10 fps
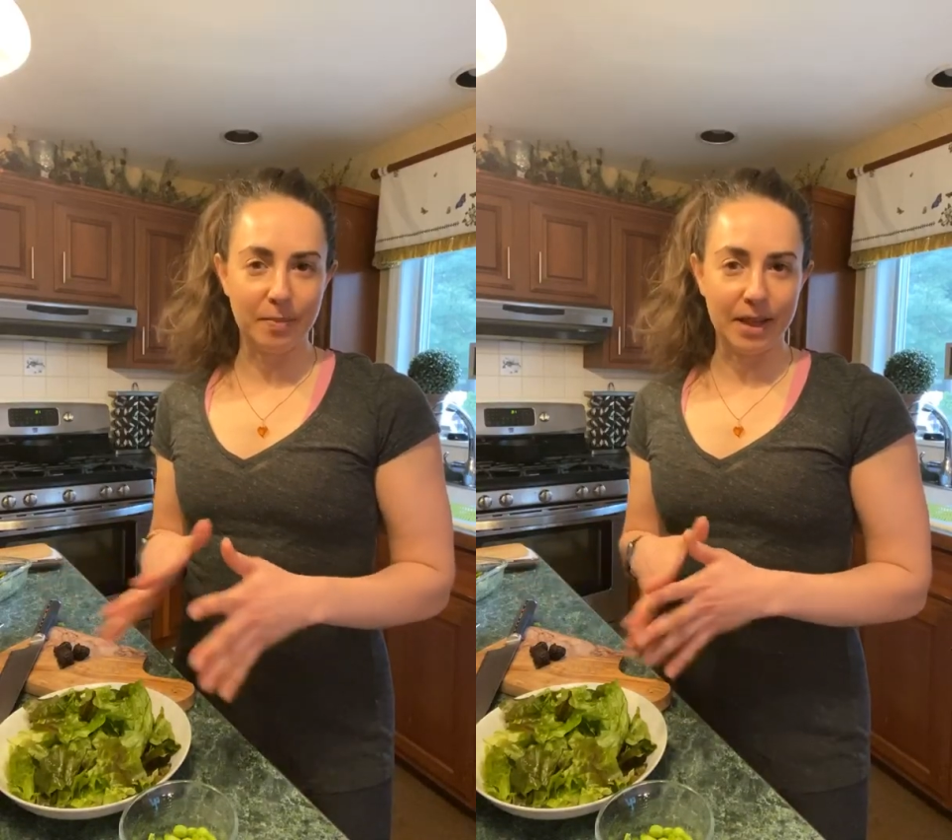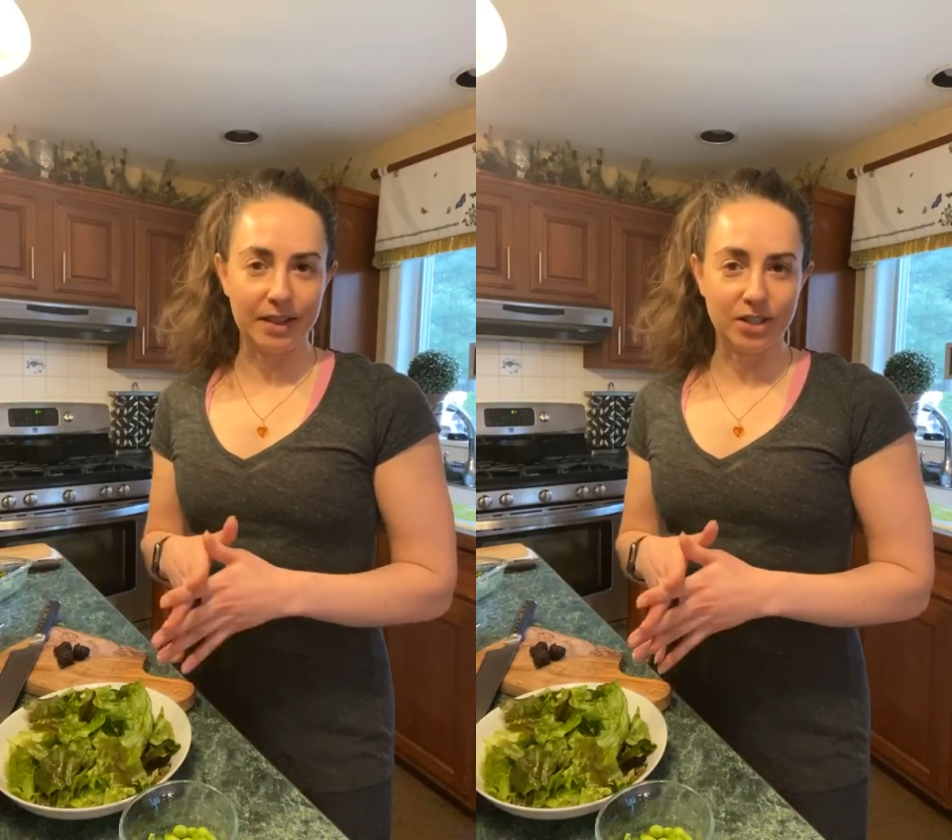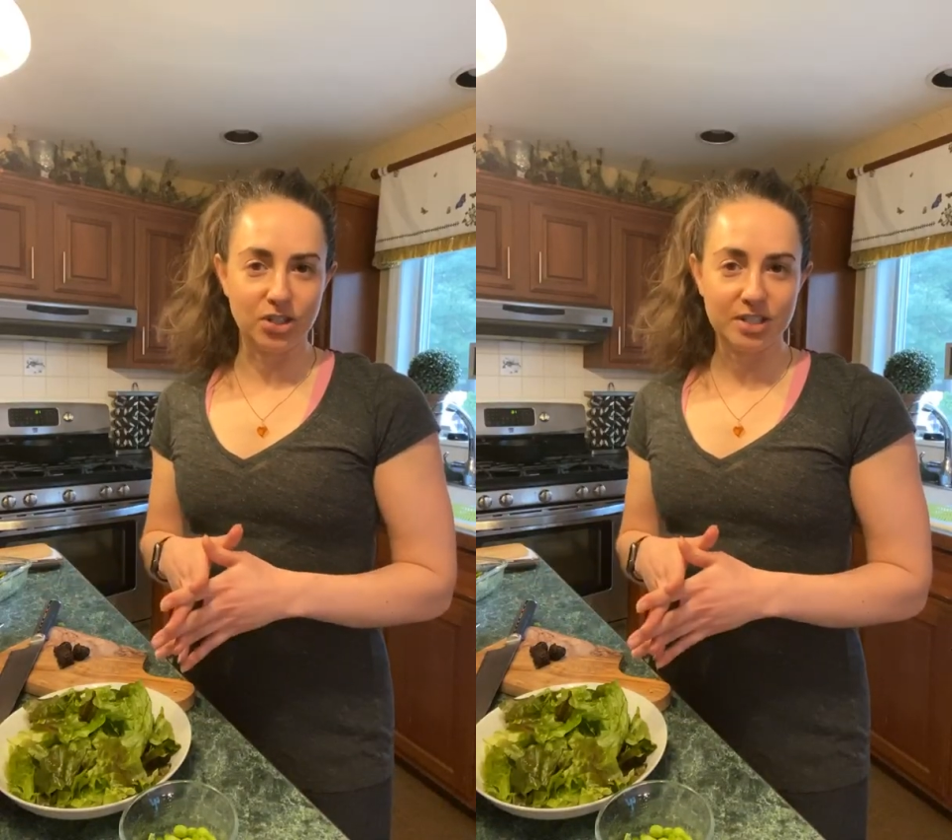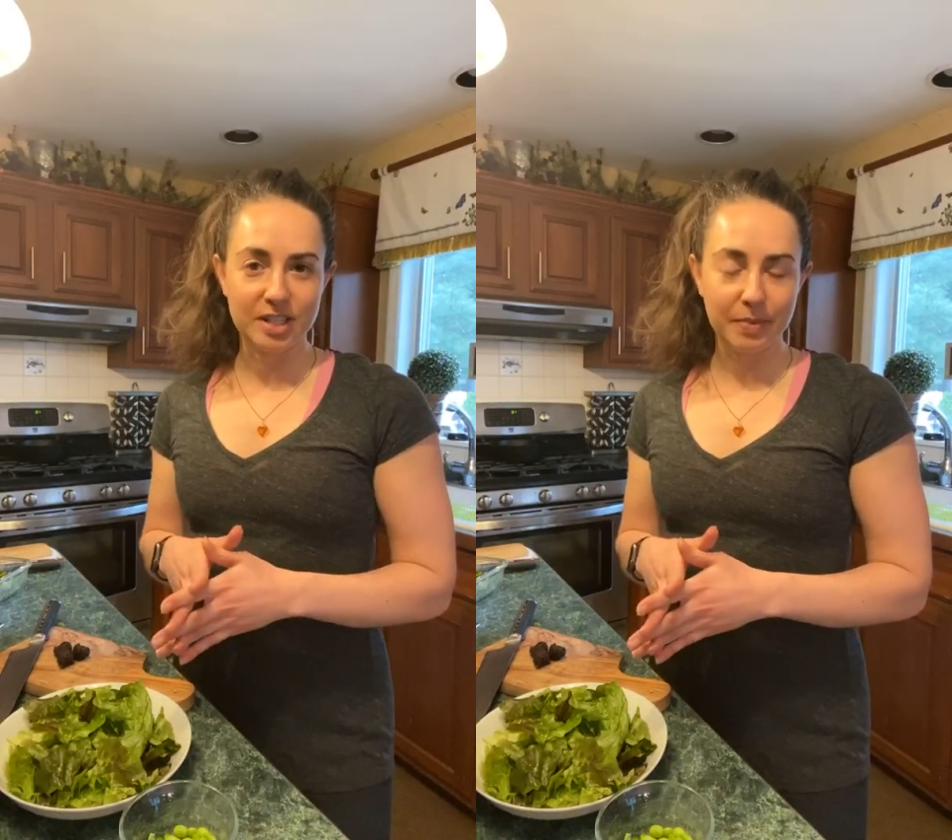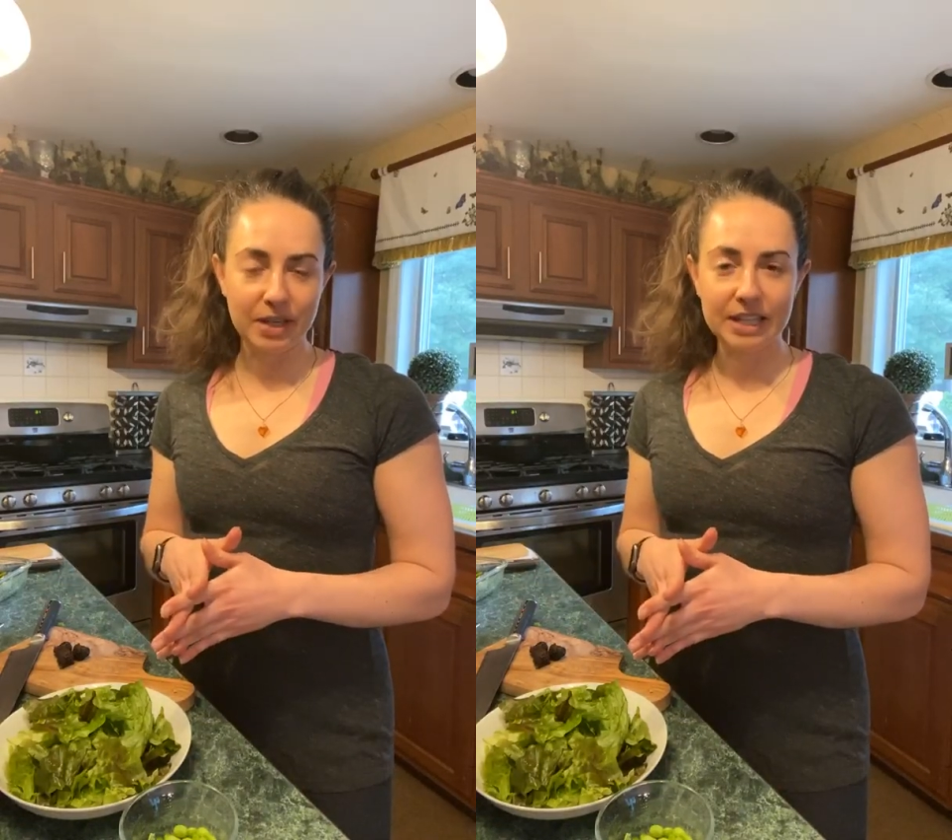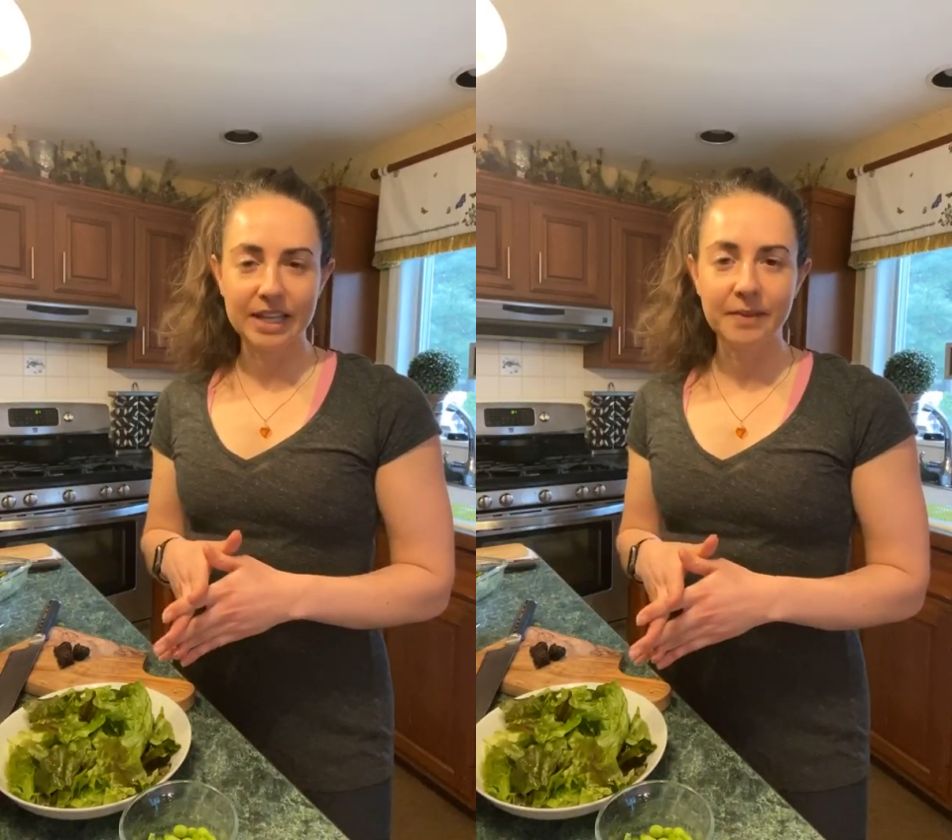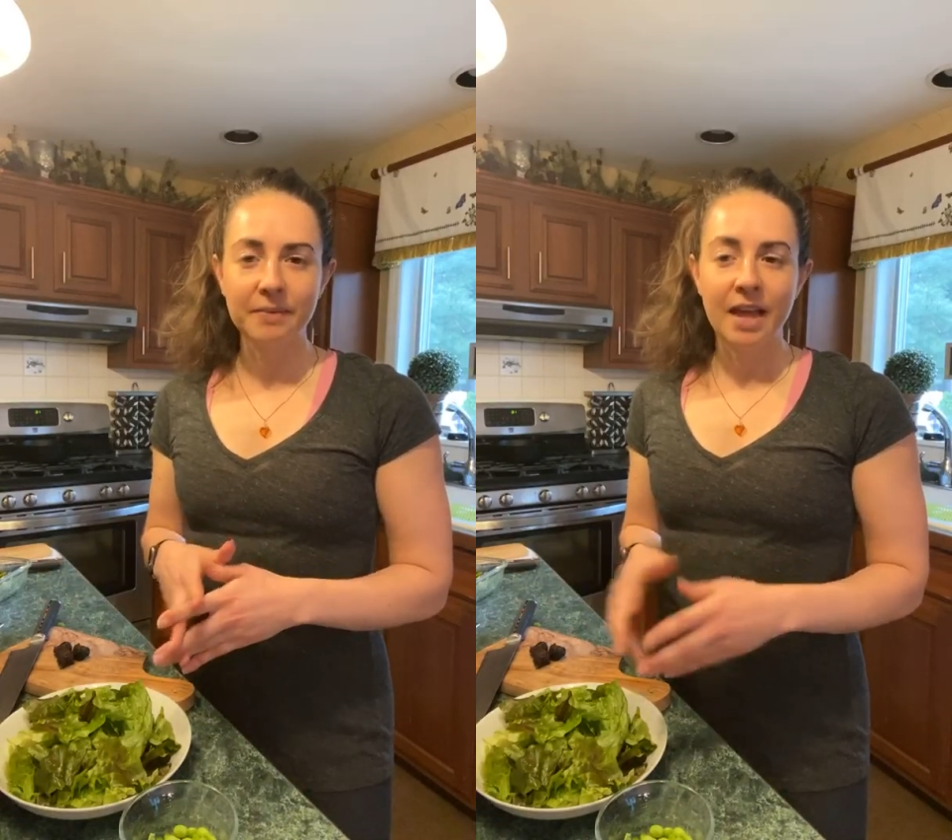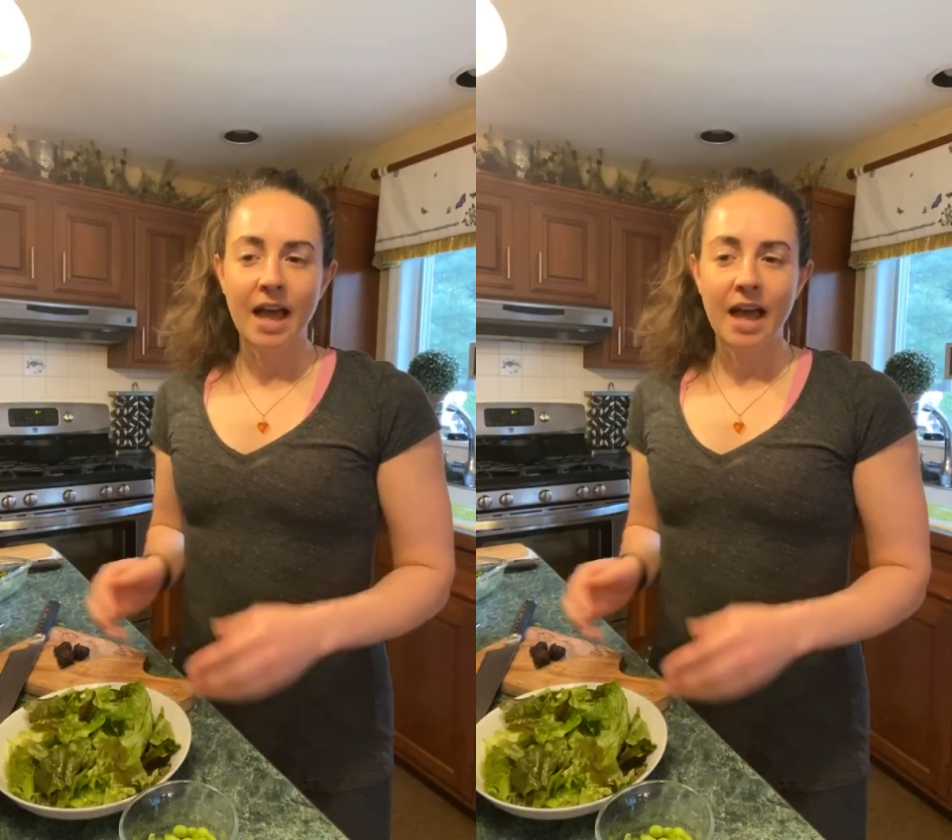my lunches typically.